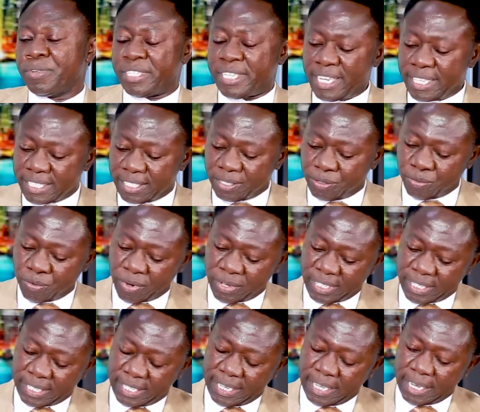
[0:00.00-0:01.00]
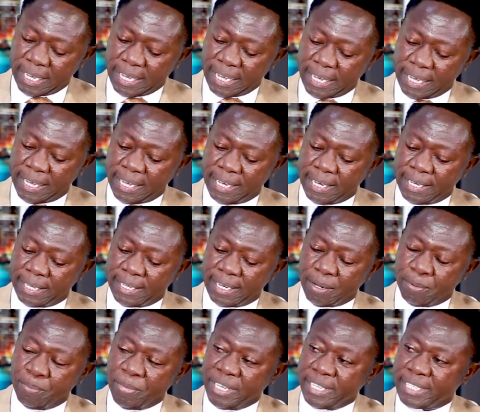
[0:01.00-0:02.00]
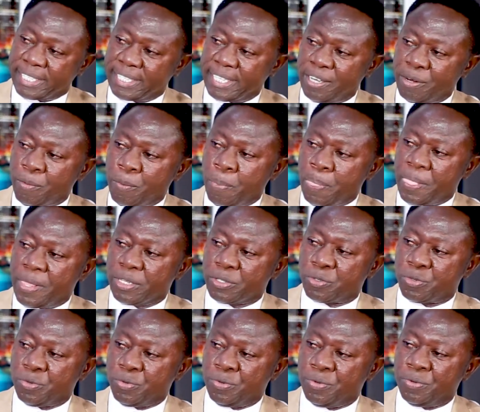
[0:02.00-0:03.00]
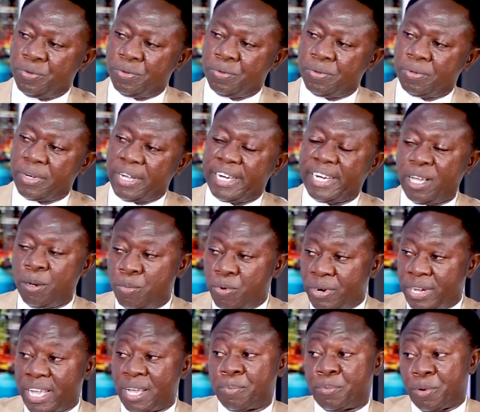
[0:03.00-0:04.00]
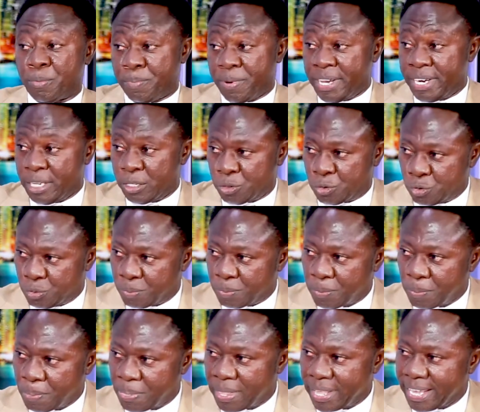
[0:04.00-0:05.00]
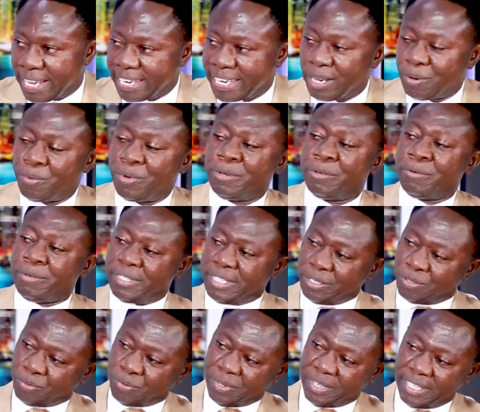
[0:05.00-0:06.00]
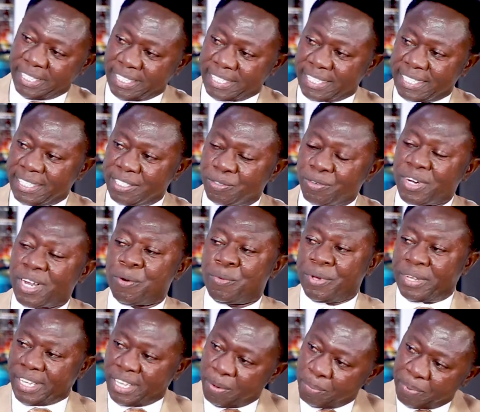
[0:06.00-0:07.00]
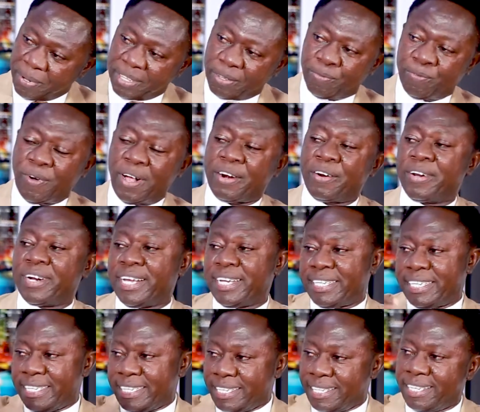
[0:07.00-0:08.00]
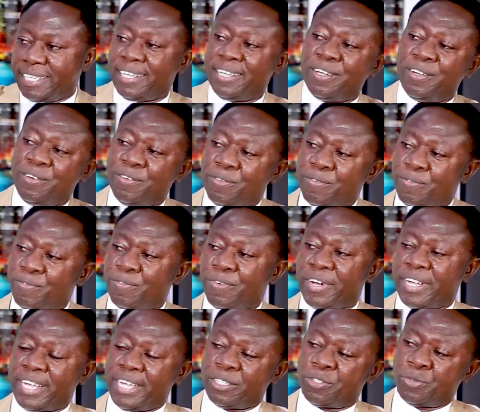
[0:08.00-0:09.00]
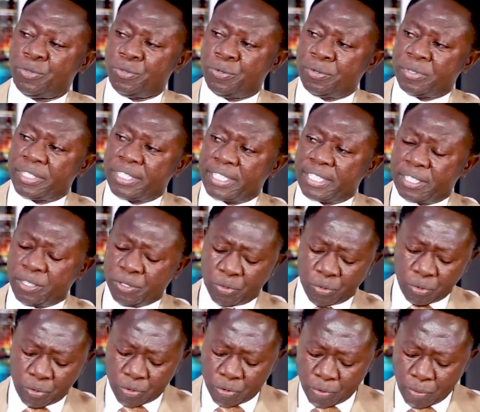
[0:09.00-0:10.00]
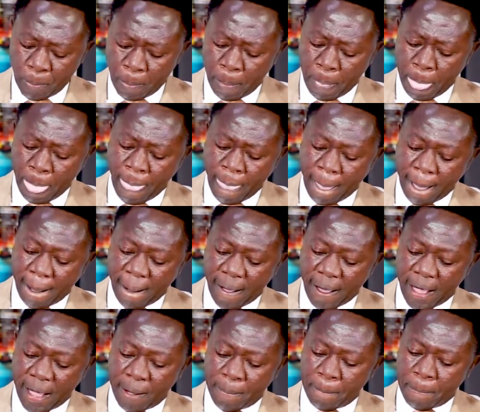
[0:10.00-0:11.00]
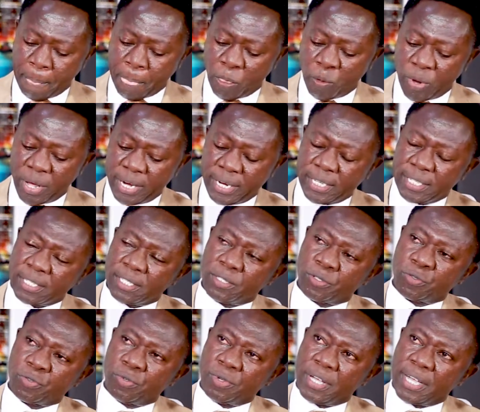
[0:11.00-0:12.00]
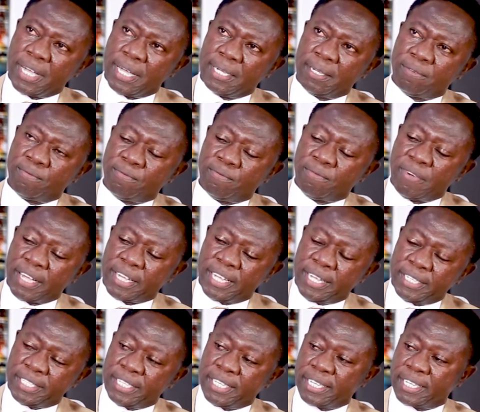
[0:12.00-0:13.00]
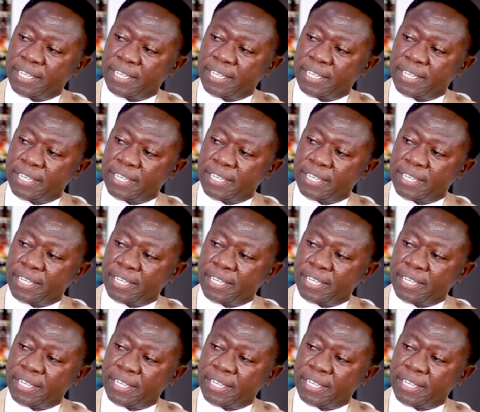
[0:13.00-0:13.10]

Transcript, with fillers: just want the, the meat to enable her prepare the soup and then we use it to eat so that we keep it for another day hey. for her to use it. So um, when uh, vacation... So this